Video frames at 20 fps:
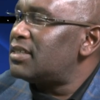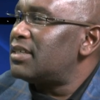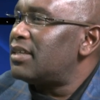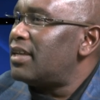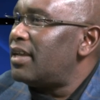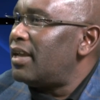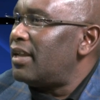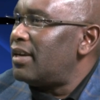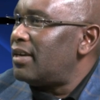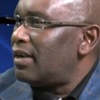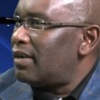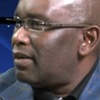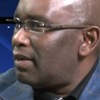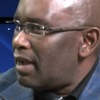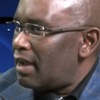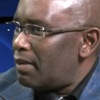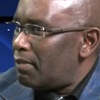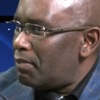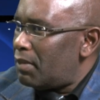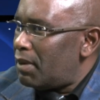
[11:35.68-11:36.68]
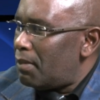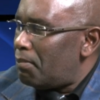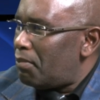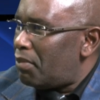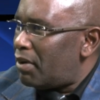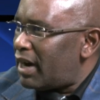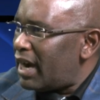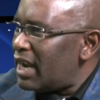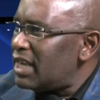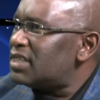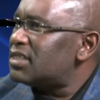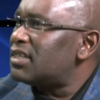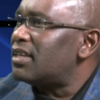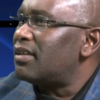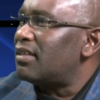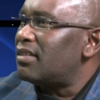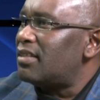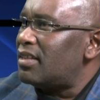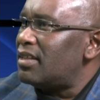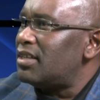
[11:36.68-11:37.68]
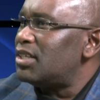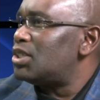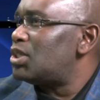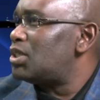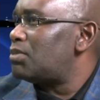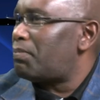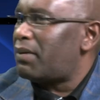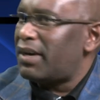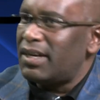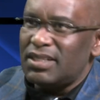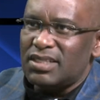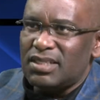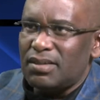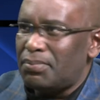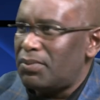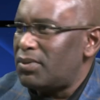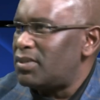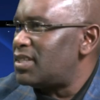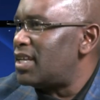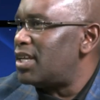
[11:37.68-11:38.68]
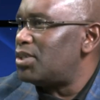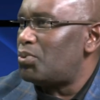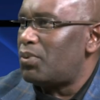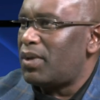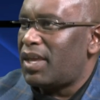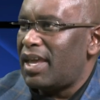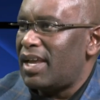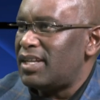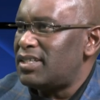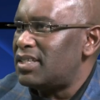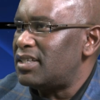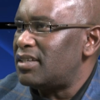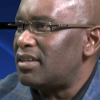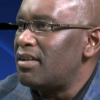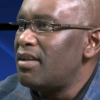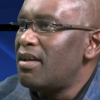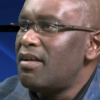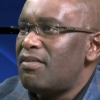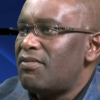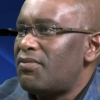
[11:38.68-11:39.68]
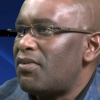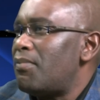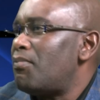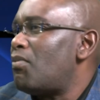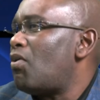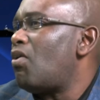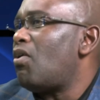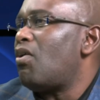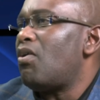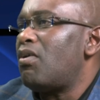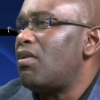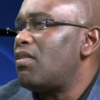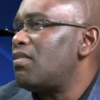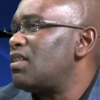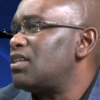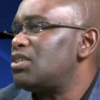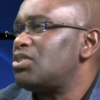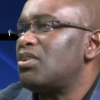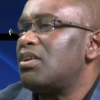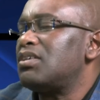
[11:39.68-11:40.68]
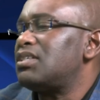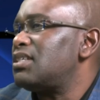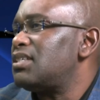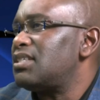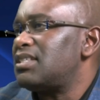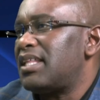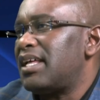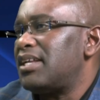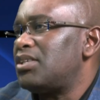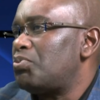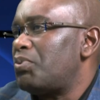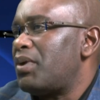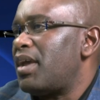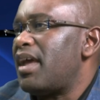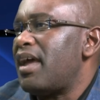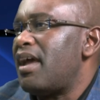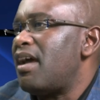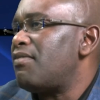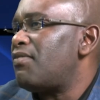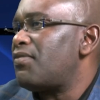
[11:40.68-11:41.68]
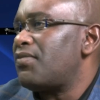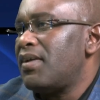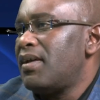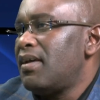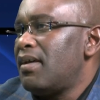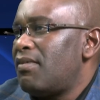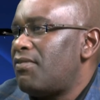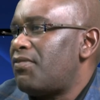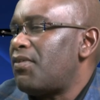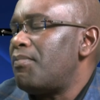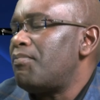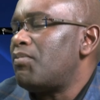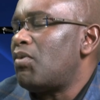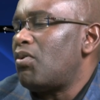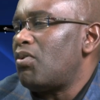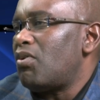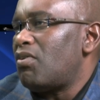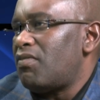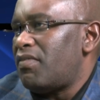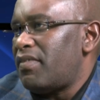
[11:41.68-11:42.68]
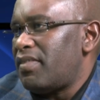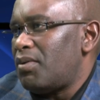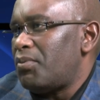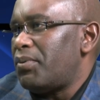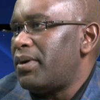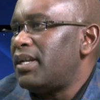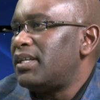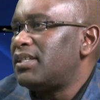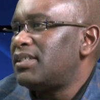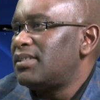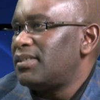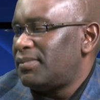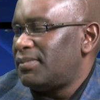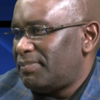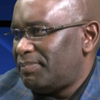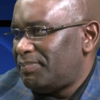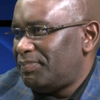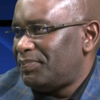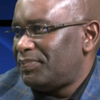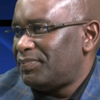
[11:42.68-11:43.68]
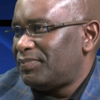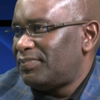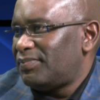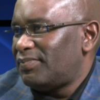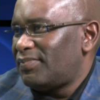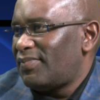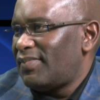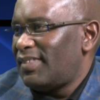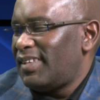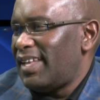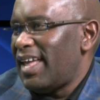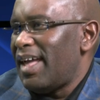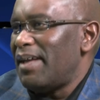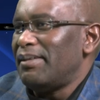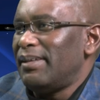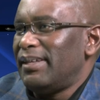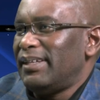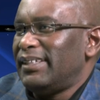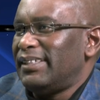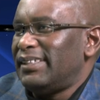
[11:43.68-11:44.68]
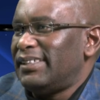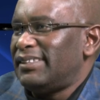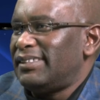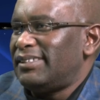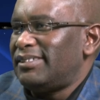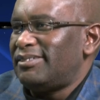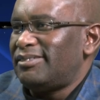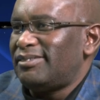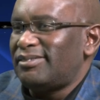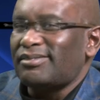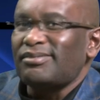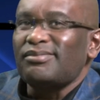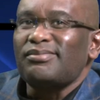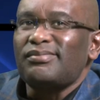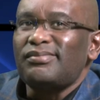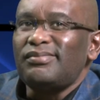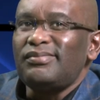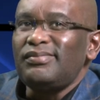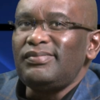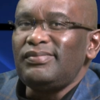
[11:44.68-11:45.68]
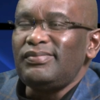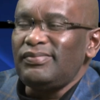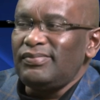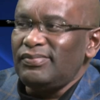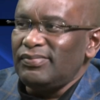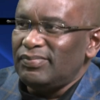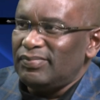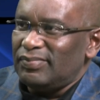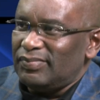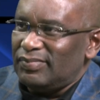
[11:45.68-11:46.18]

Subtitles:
and embracing these principles that we're getting from all the sources that we have from all over the world. All right. Yeah. Ntate Mbulelo, thank you so much for your